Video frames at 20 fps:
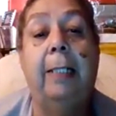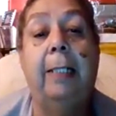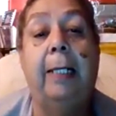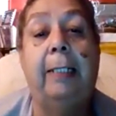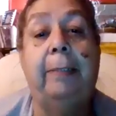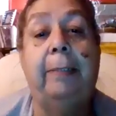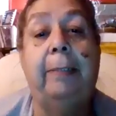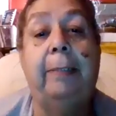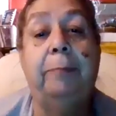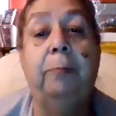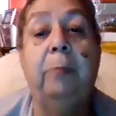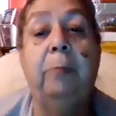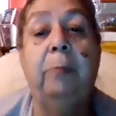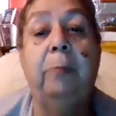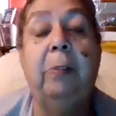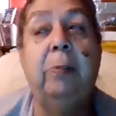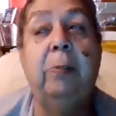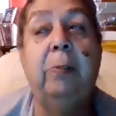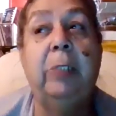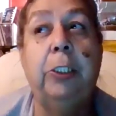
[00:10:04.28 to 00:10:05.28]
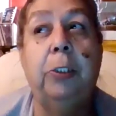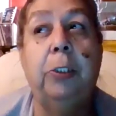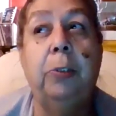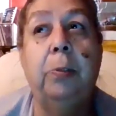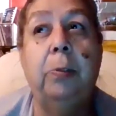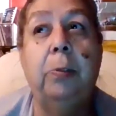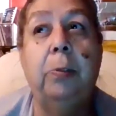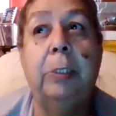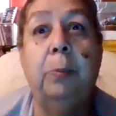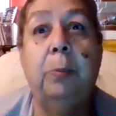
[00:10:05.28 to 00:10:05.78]
we would
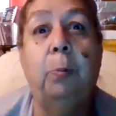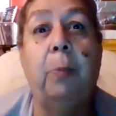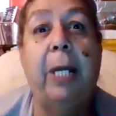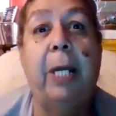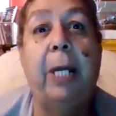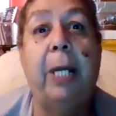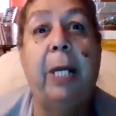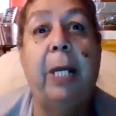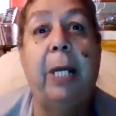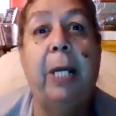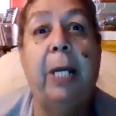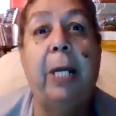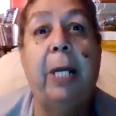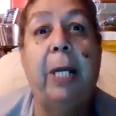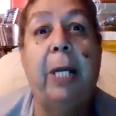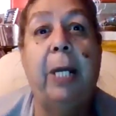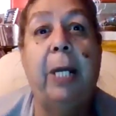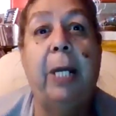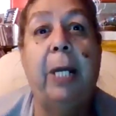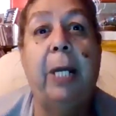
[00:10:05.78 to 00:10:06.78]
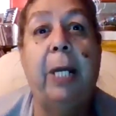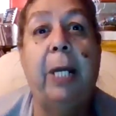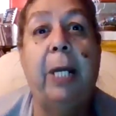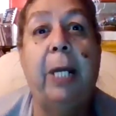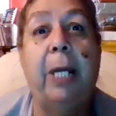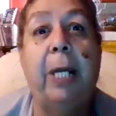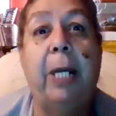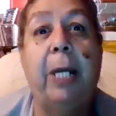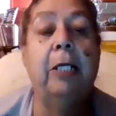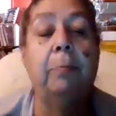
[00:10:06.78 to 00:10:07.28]
use whales, because the
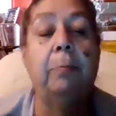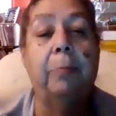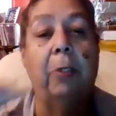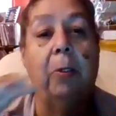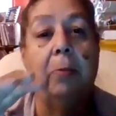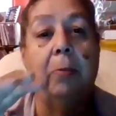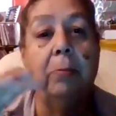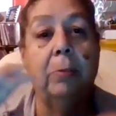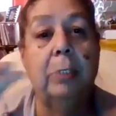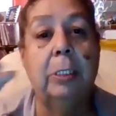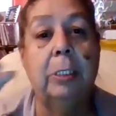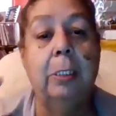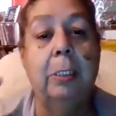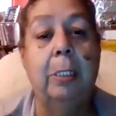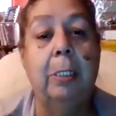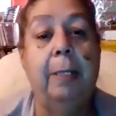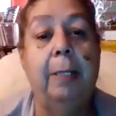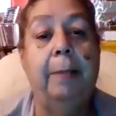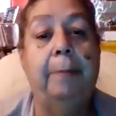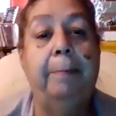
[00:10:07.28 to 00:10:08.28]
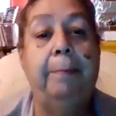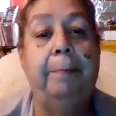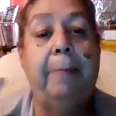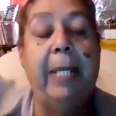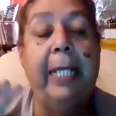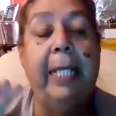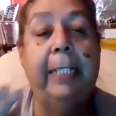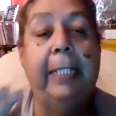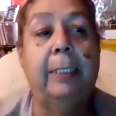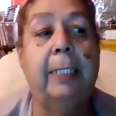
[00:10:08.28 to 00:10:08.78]
whale bones
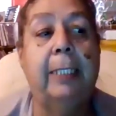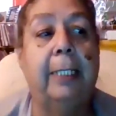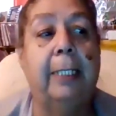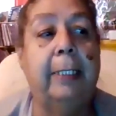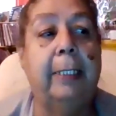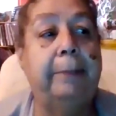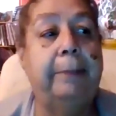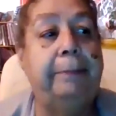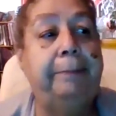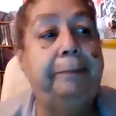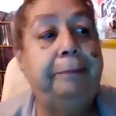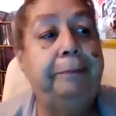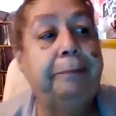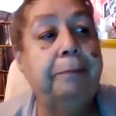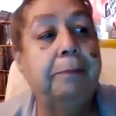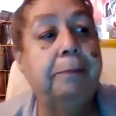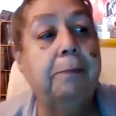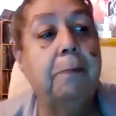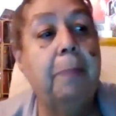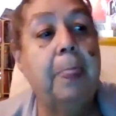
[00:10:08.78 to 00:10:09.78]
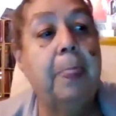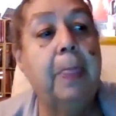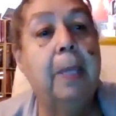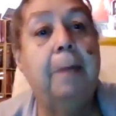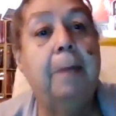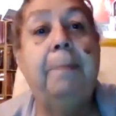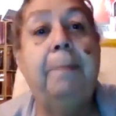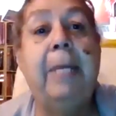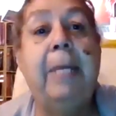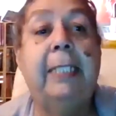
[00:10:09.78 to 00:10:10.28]
make the
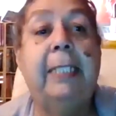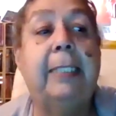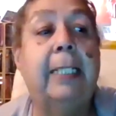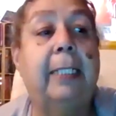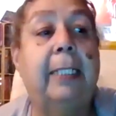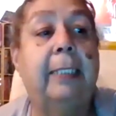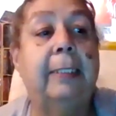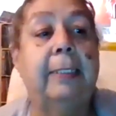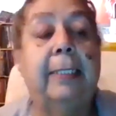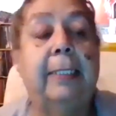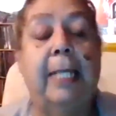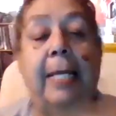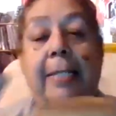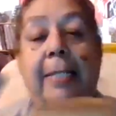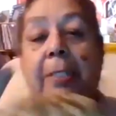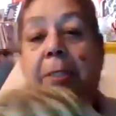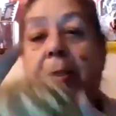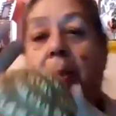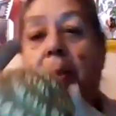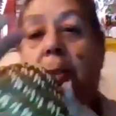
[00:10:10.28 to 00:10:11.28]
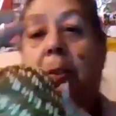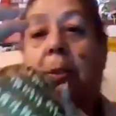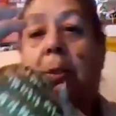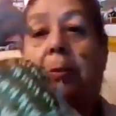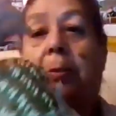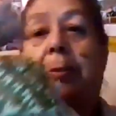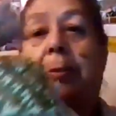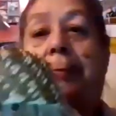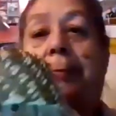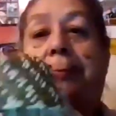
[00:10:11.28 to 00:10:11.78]
make that
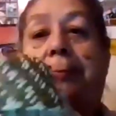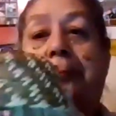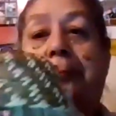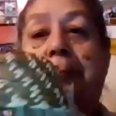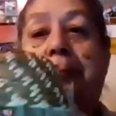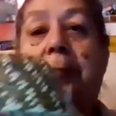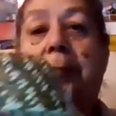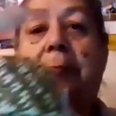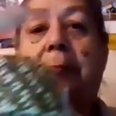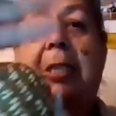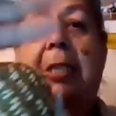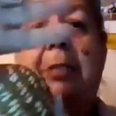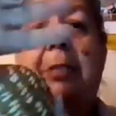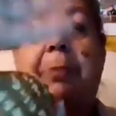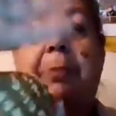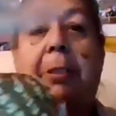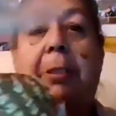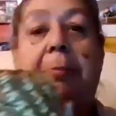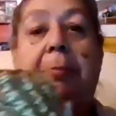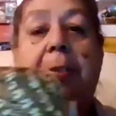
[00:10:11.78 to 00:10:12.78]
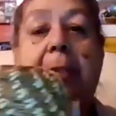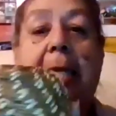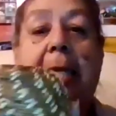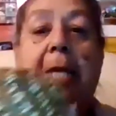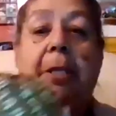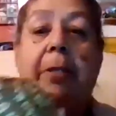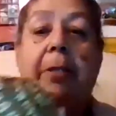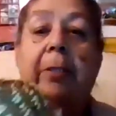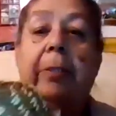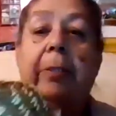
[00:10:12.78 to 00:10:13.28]
circle when you put them together.